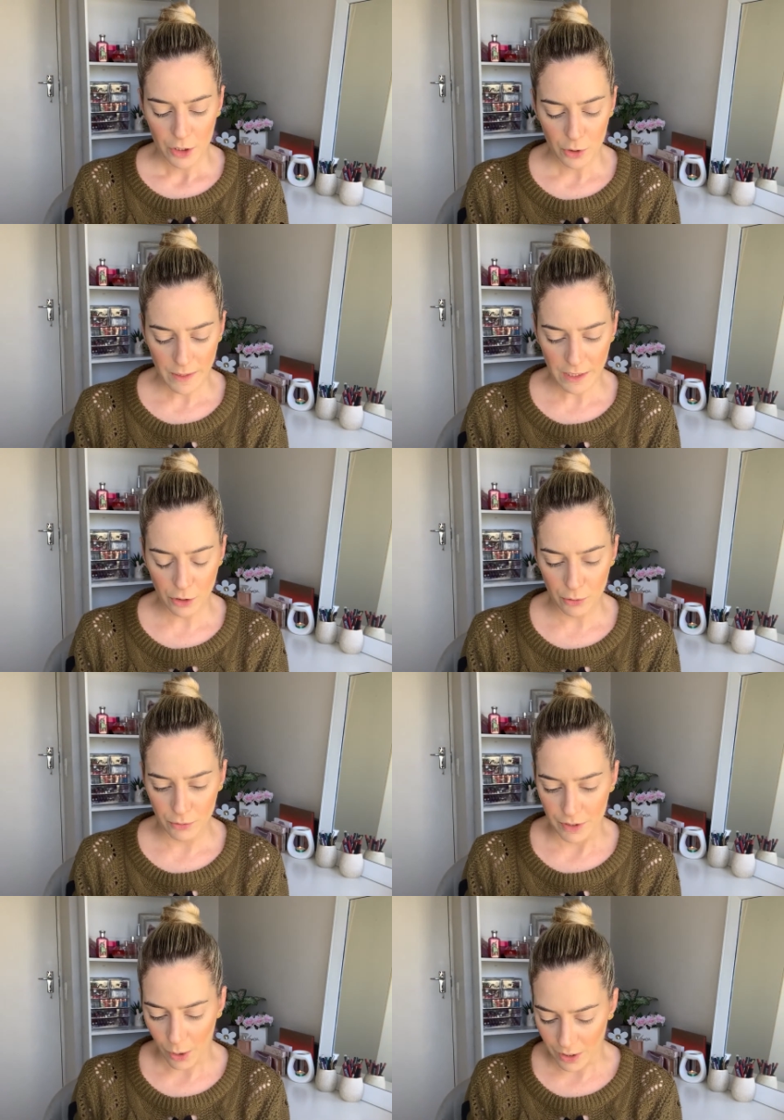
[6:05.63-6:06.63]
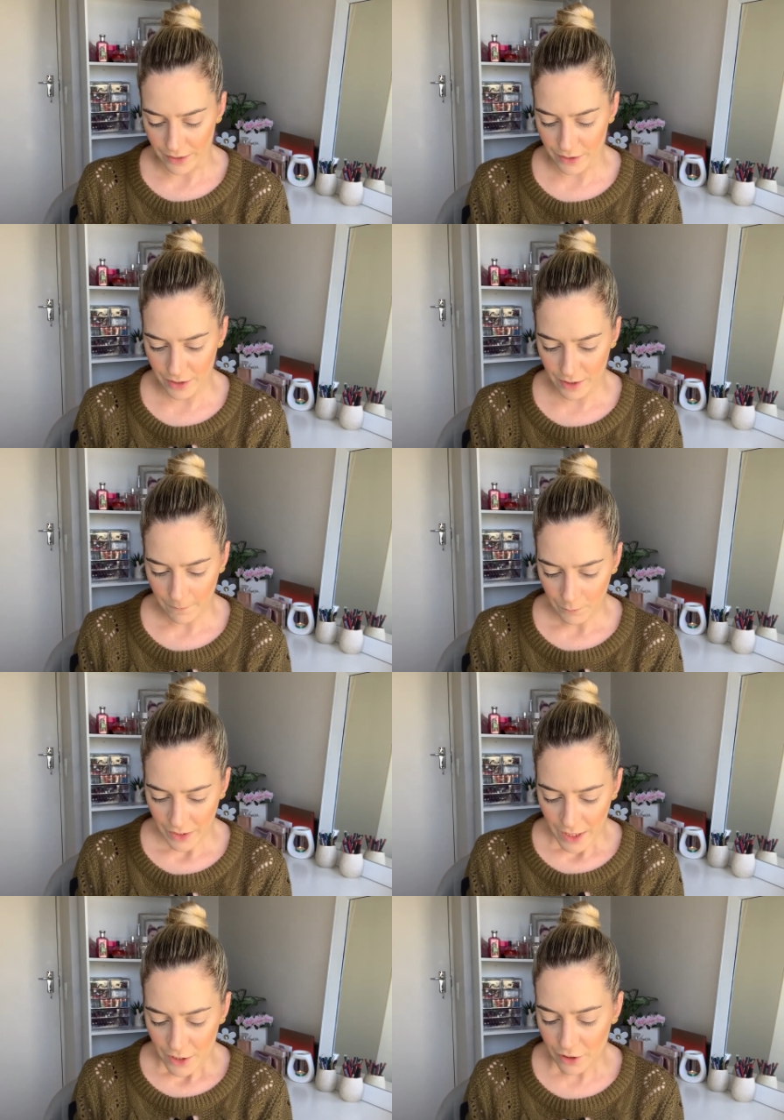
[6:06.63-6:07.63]
twenty-two dollars.
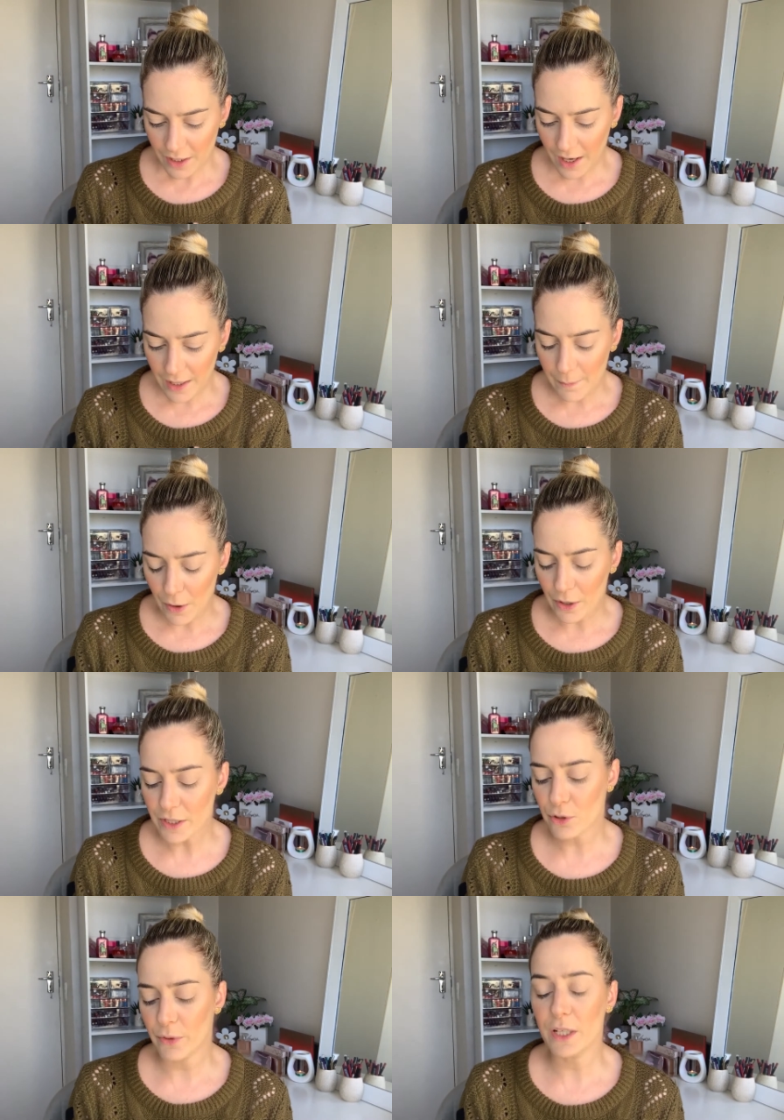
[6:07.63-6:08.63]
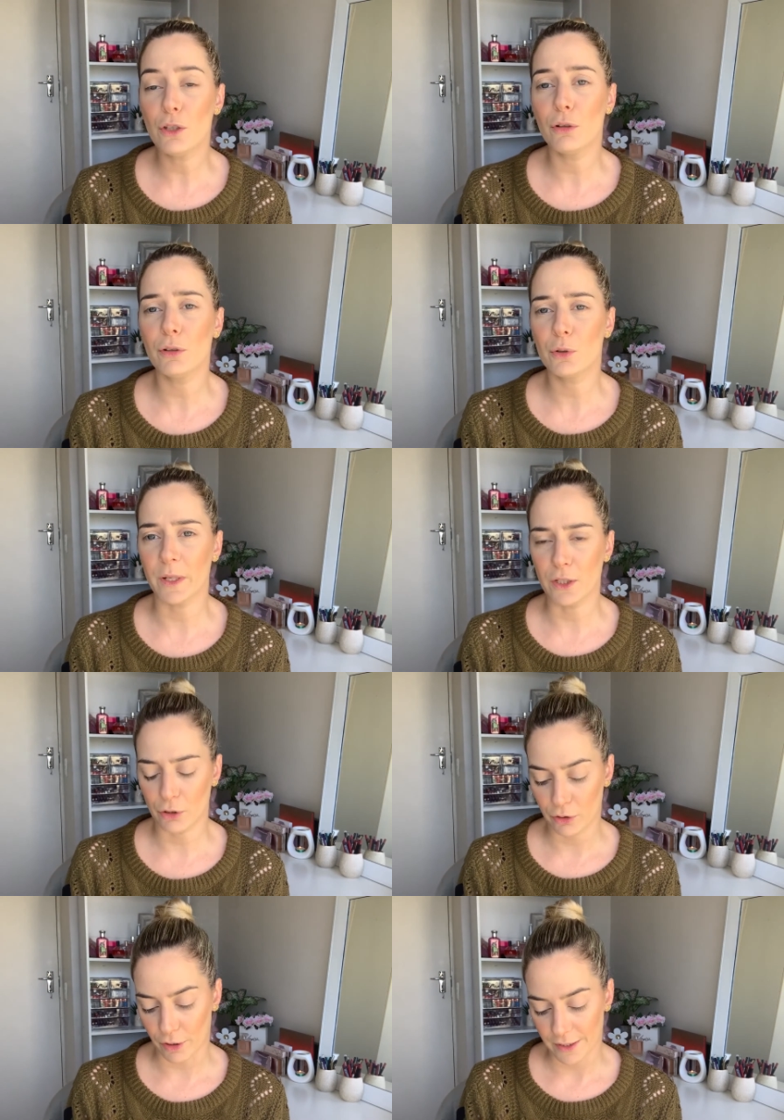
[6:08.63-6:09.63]
So the Alamar is already
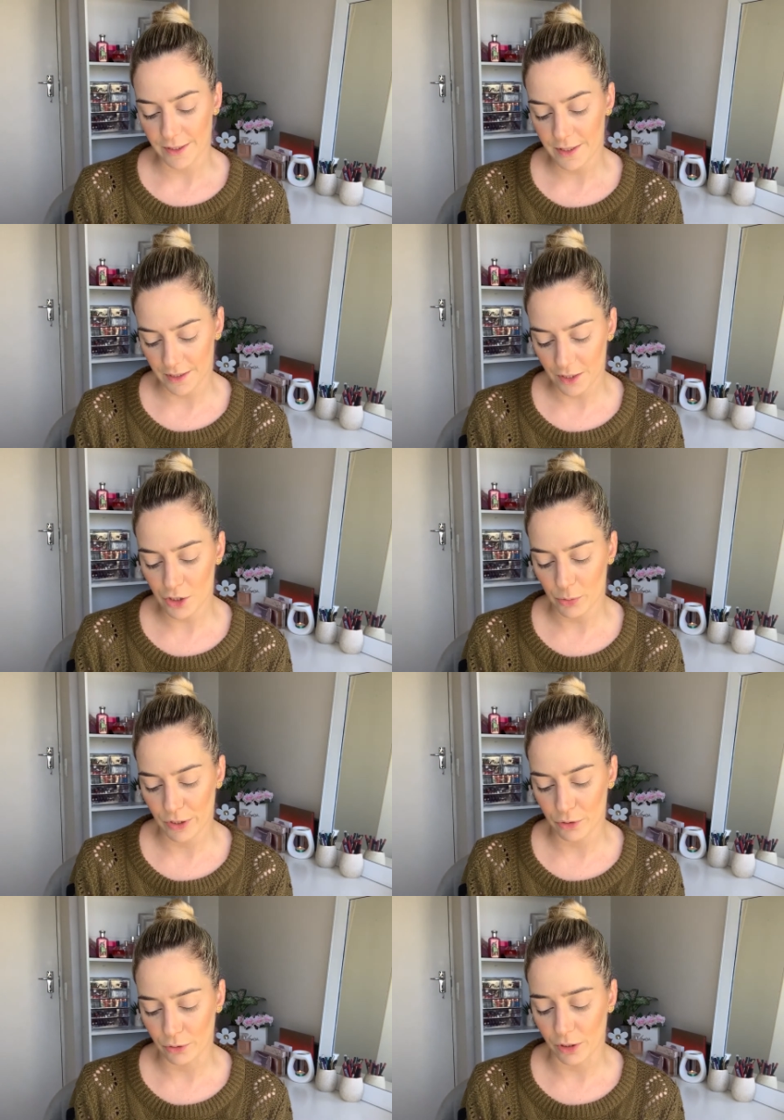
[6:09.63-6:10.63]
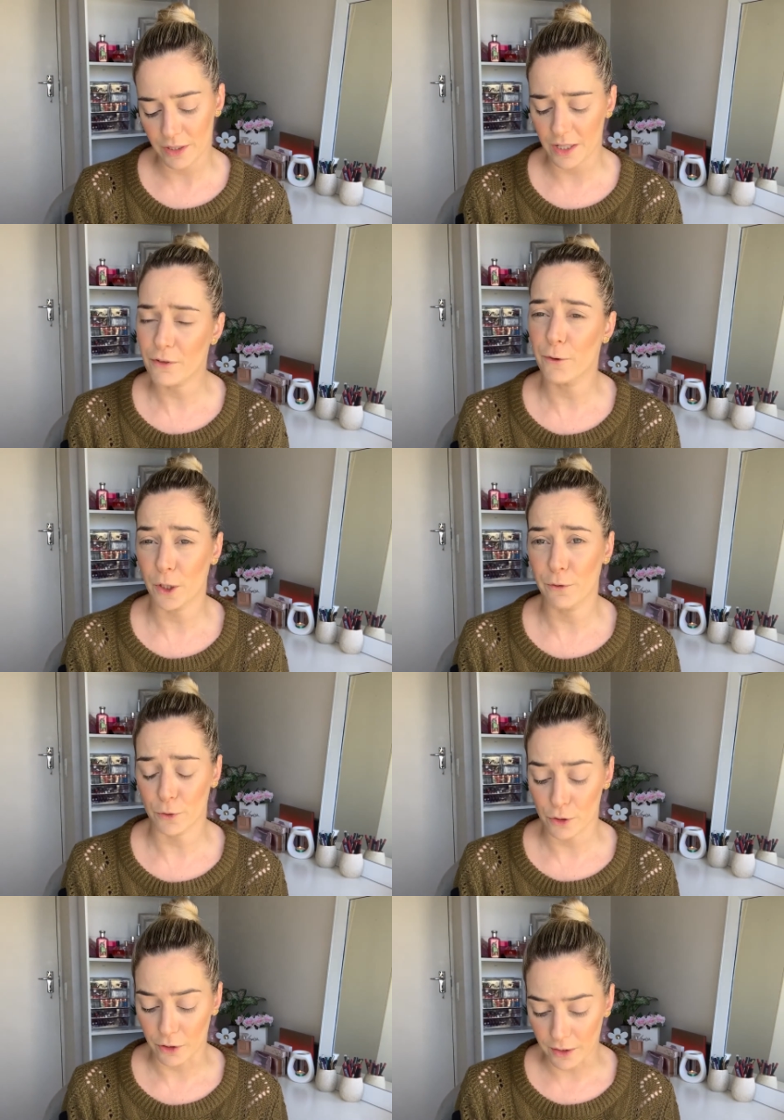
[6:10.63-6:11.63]
twenty-two dollars. This is twenty-two dollars. That's
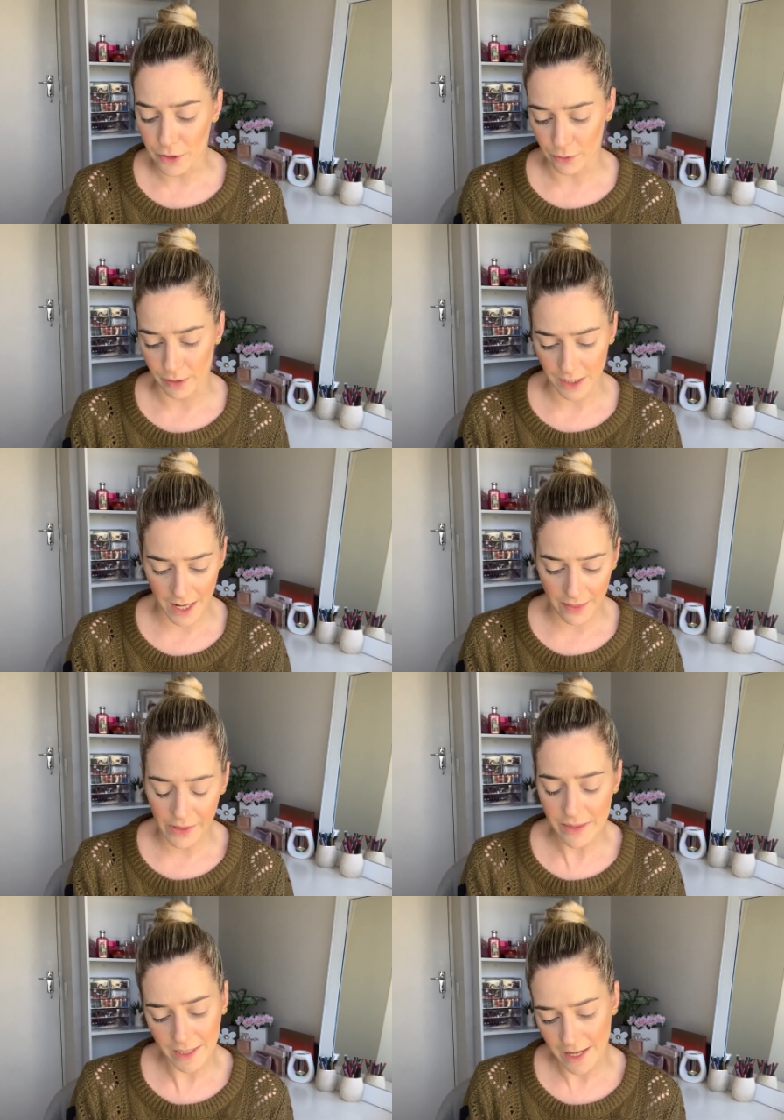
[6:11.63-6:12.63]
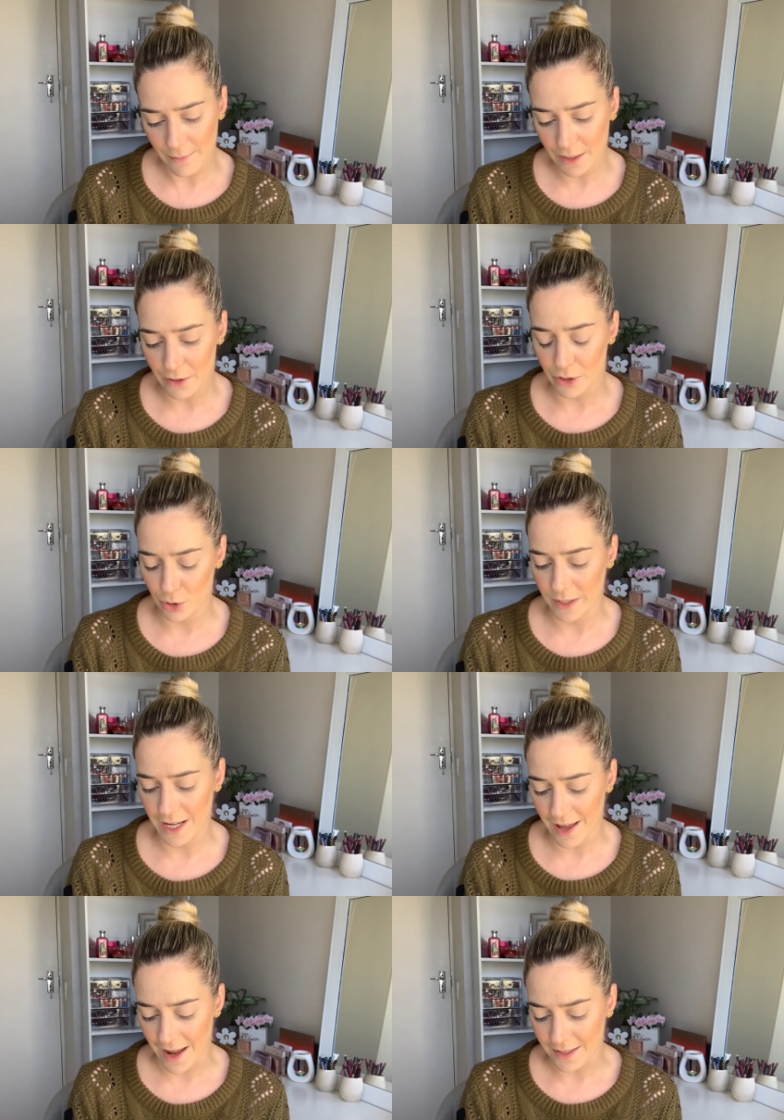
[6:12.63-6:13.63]
forty-four dollars already. And then the Glam Glow is
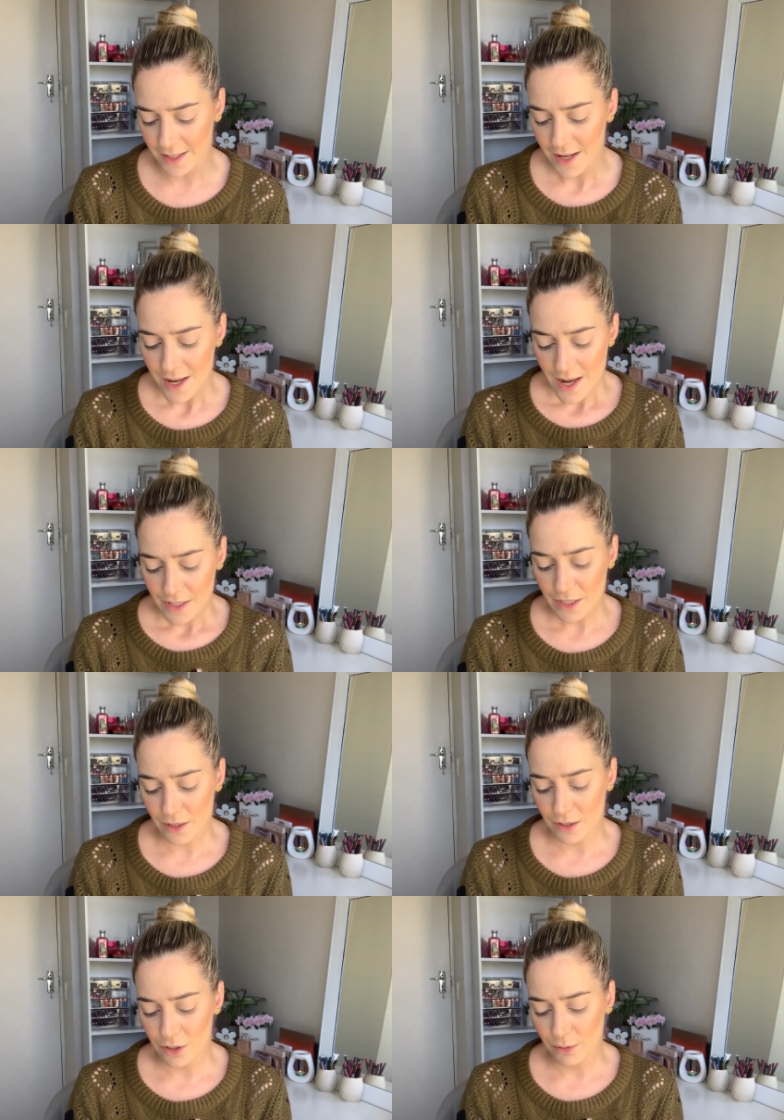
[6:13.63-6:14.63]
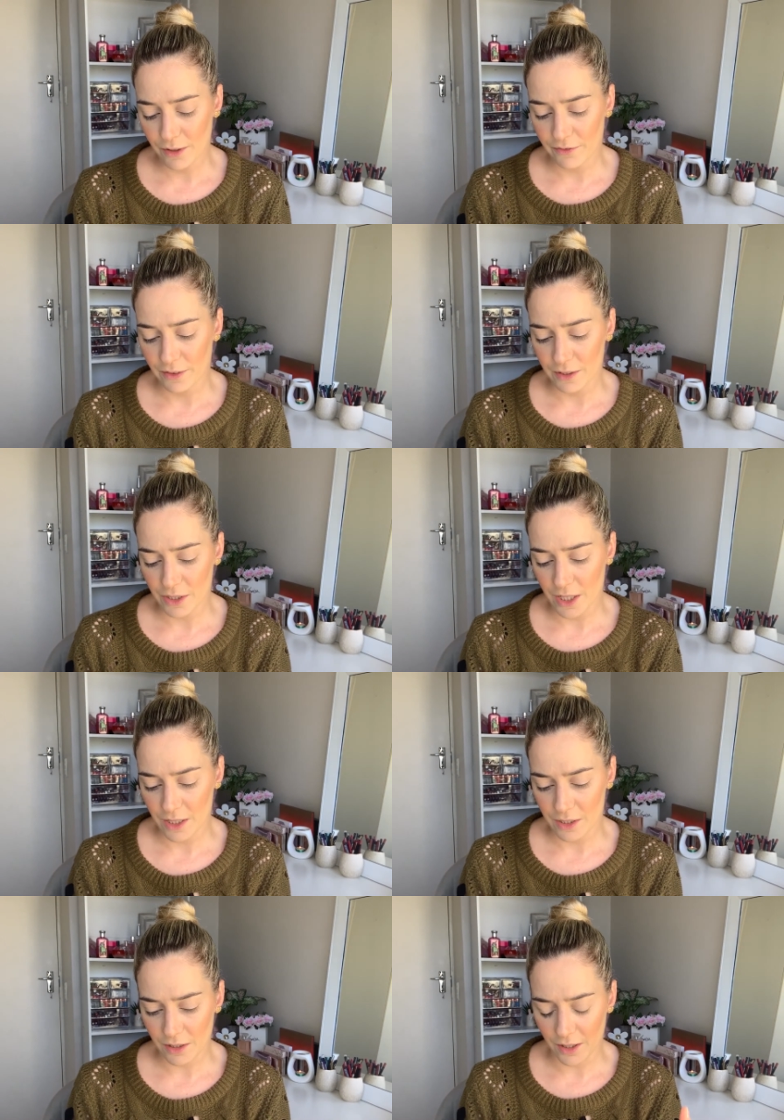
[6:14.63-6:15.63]
twenty-eight dollars. So it's two, four,
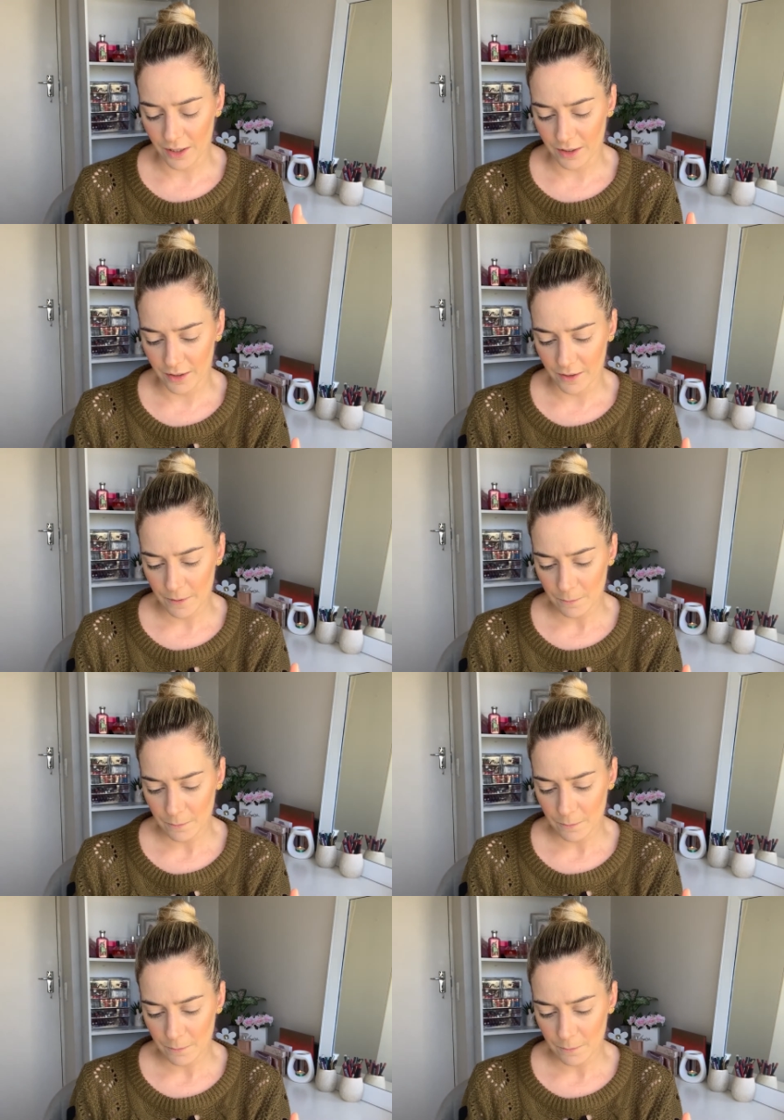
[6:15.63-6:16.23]
six, eight,